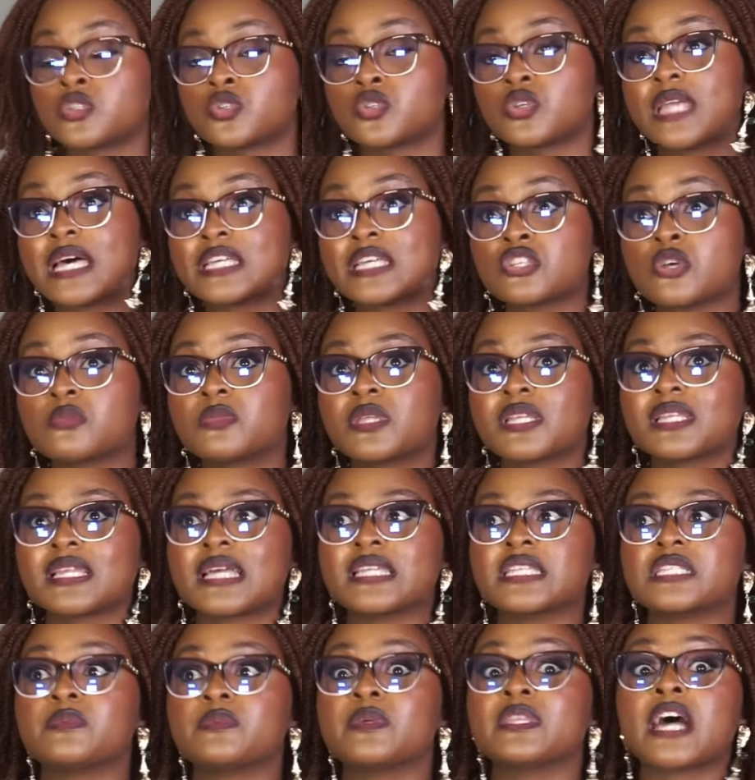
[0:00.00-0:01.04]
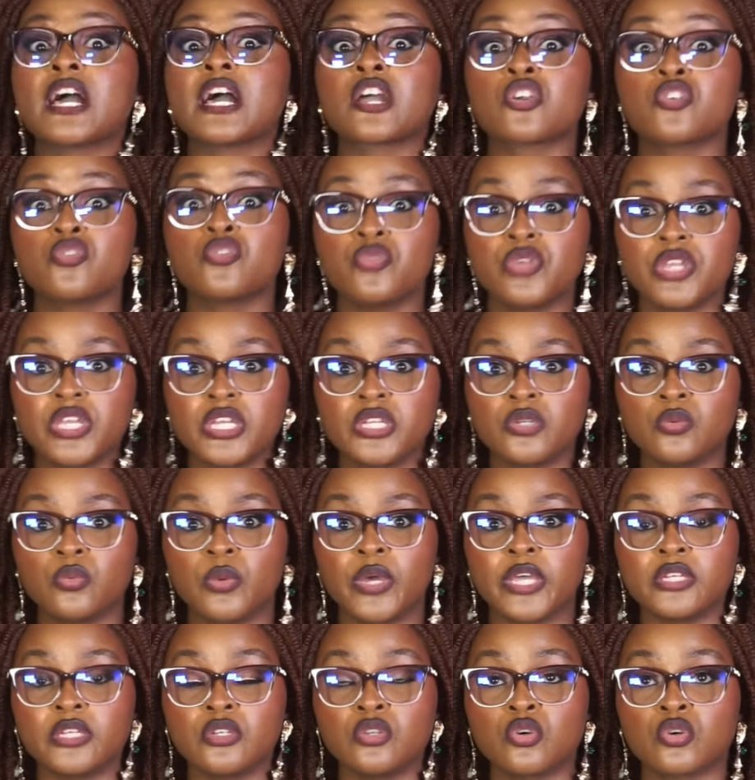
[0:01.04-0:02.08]
So that's something that is being agreed
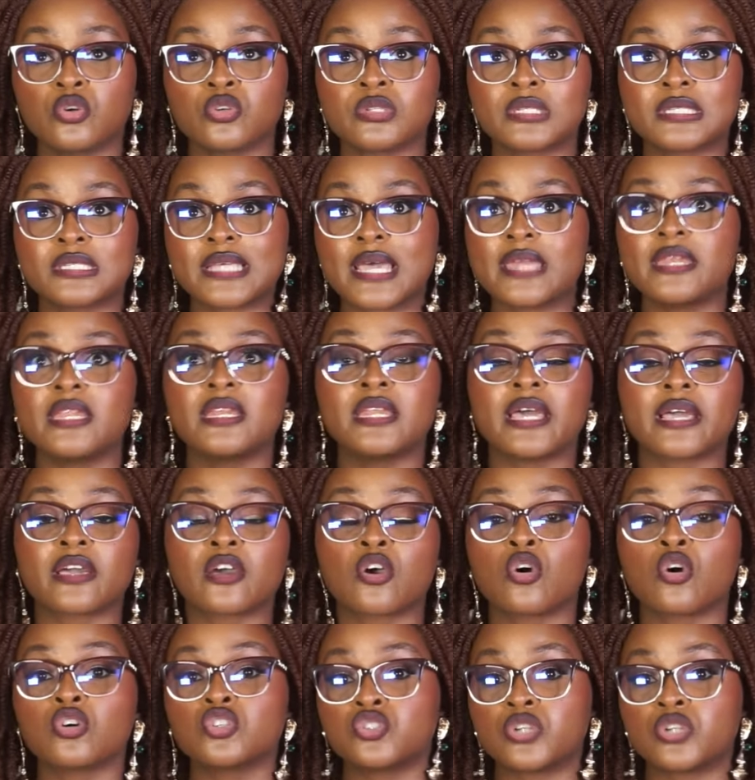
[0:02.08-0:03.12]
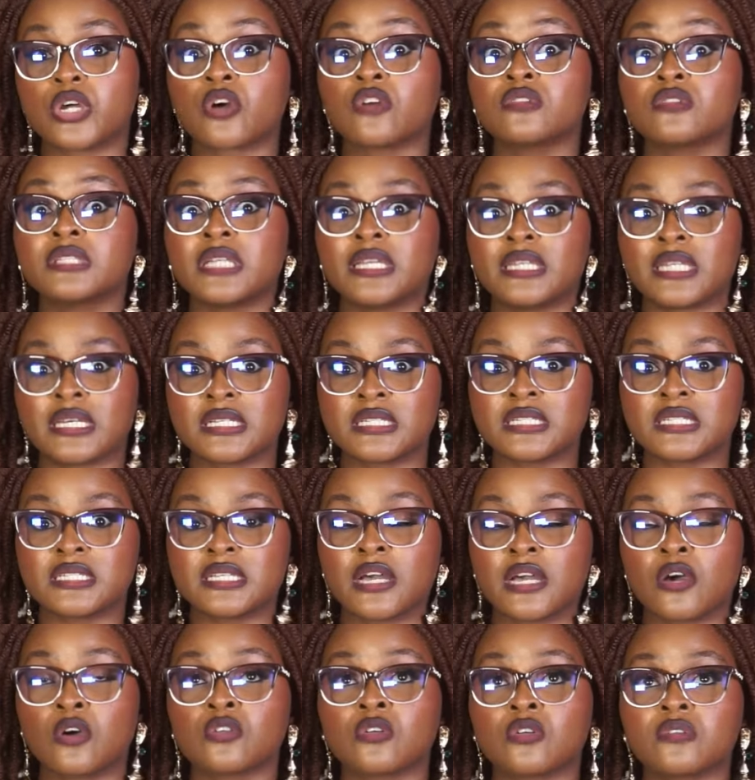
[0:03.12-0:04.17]
when you're signing like a contract of tenancy
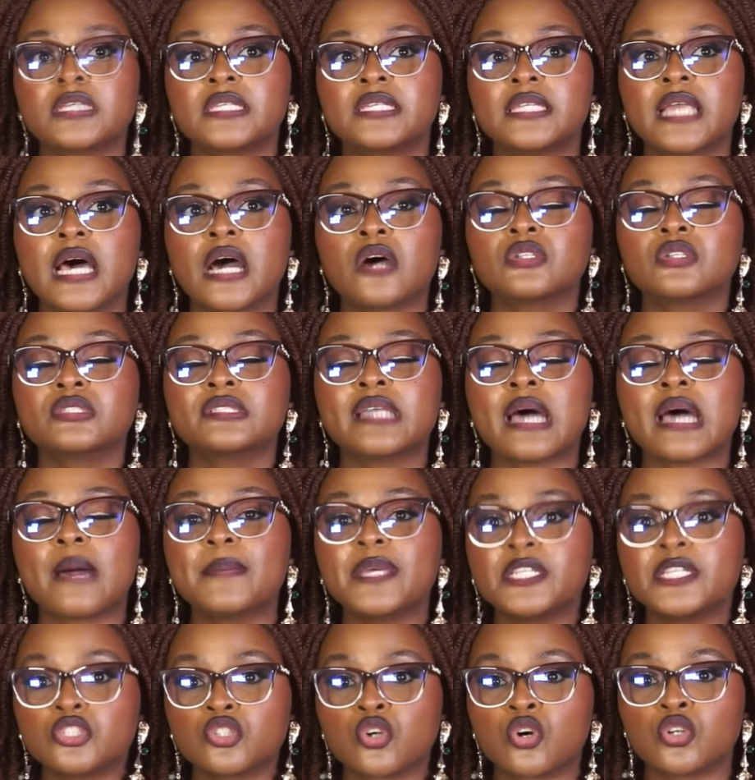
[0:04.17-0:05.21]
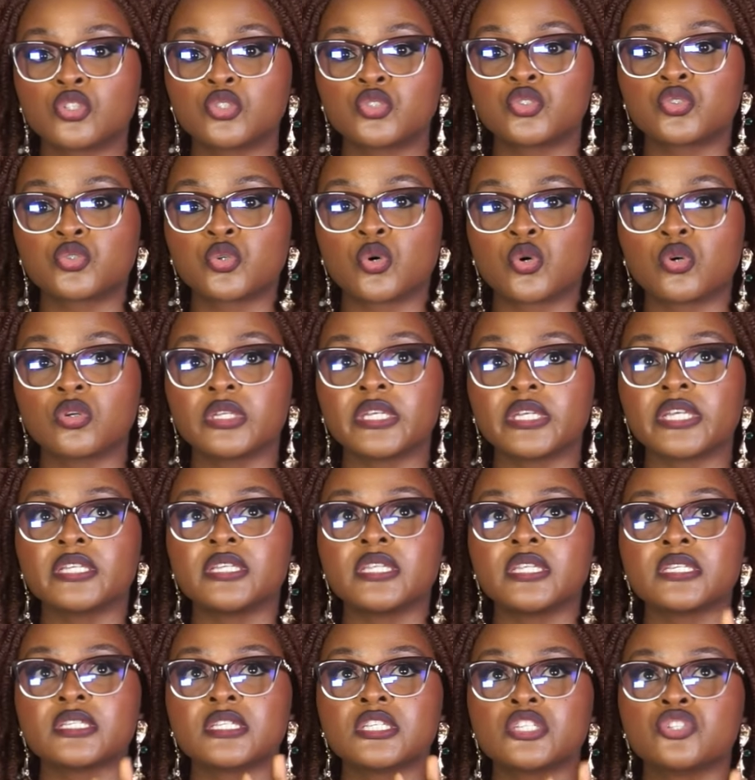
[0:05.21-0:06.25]
and all of that. Now, damage control in
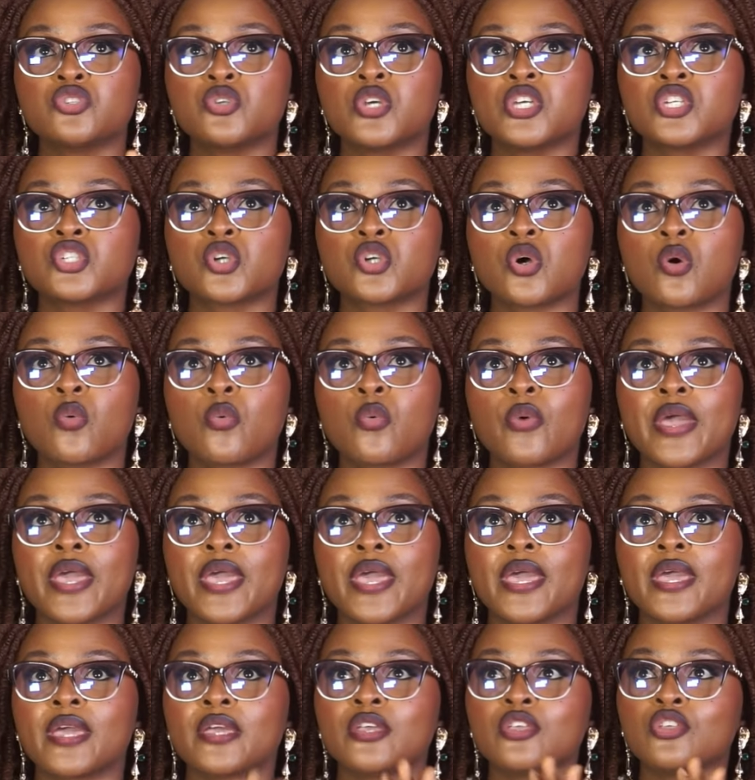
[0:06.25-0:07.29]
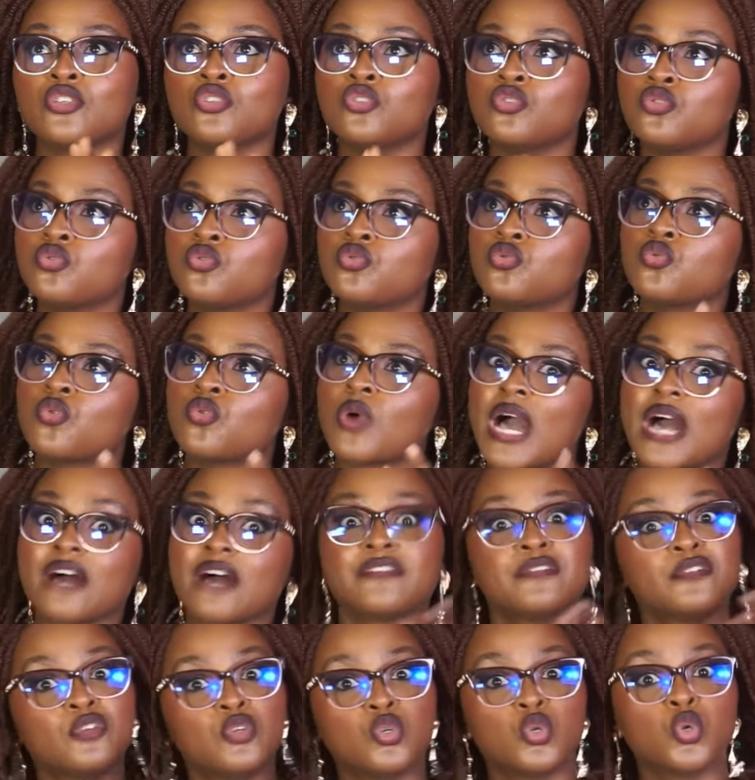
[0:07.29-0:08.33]
a situation where you
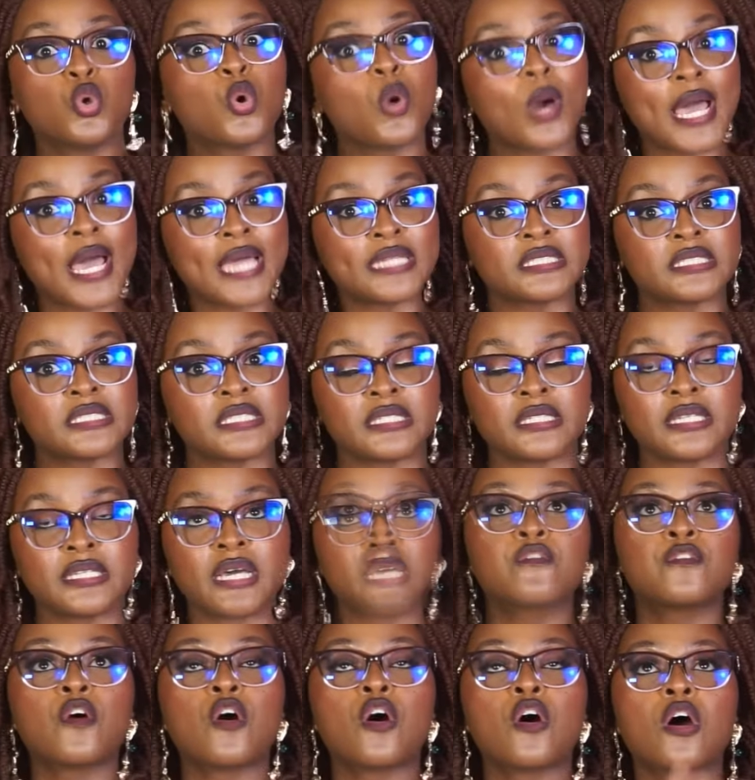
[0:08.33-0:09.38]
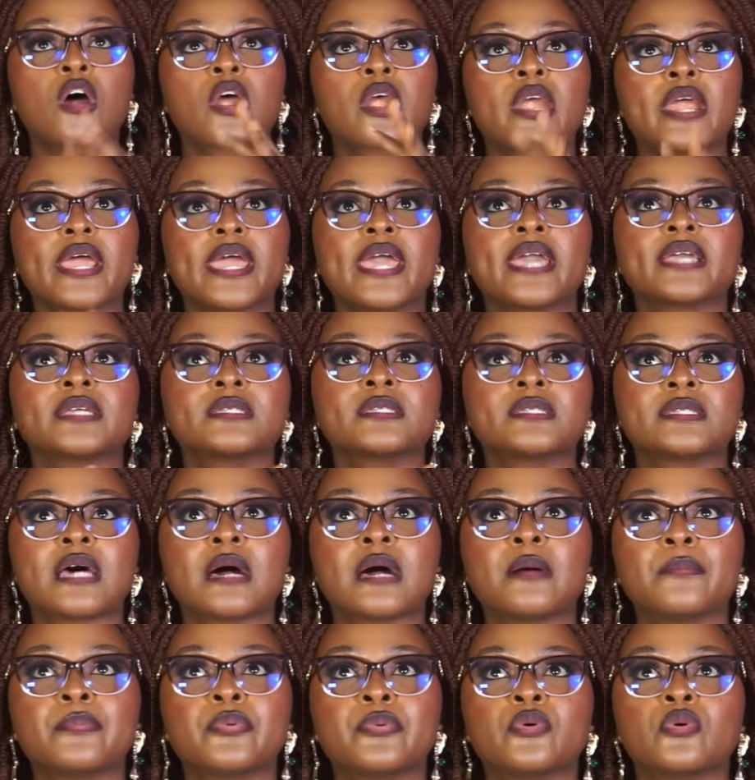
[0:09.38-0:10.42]
have no hand in that. For
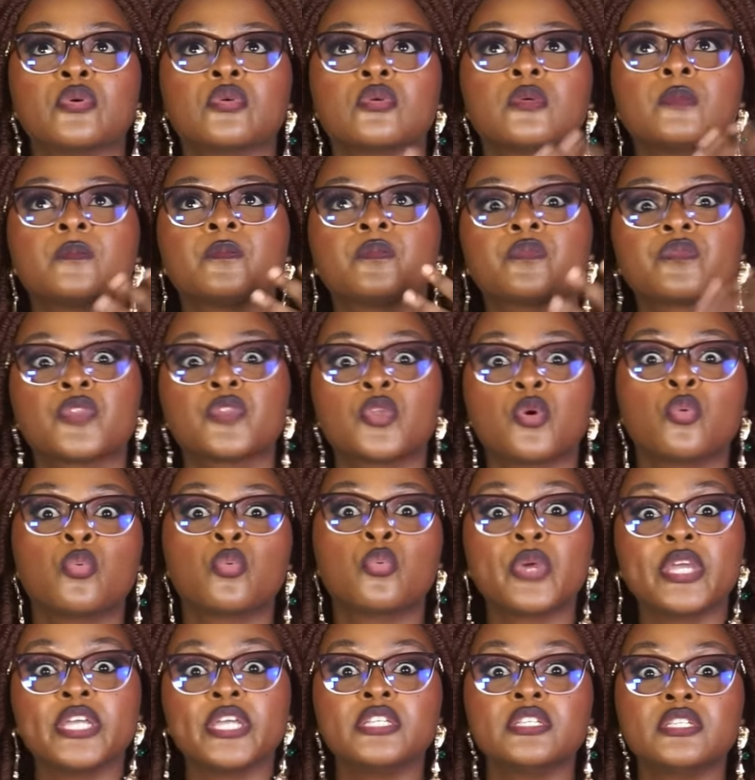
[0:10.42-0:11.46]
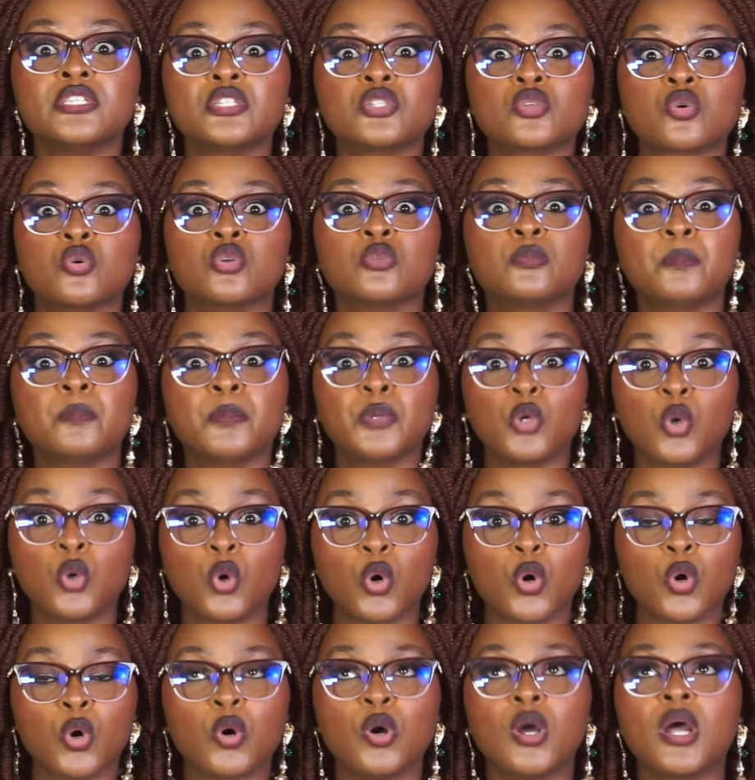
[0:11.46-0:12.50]
example, the winds could
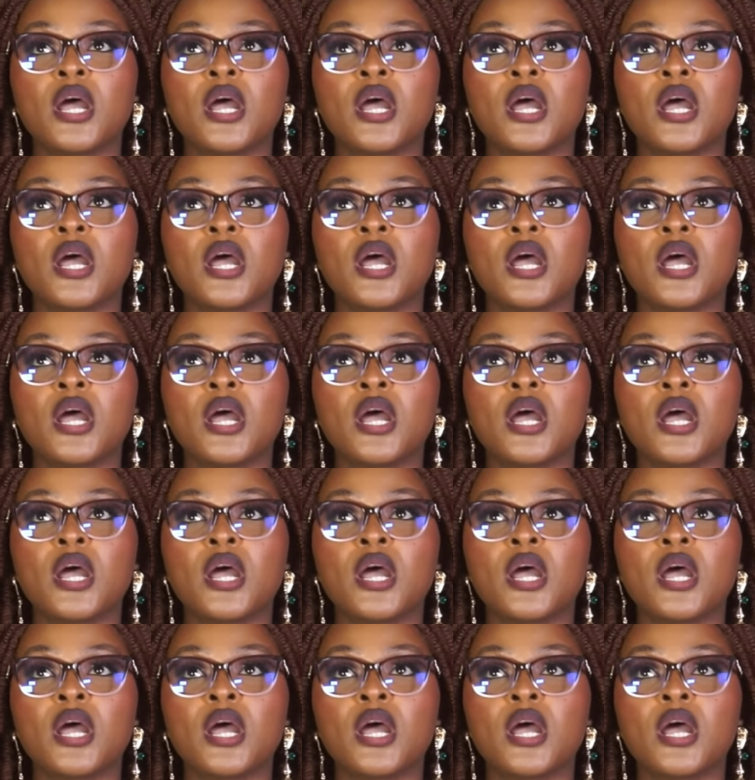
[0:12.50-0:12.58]
blow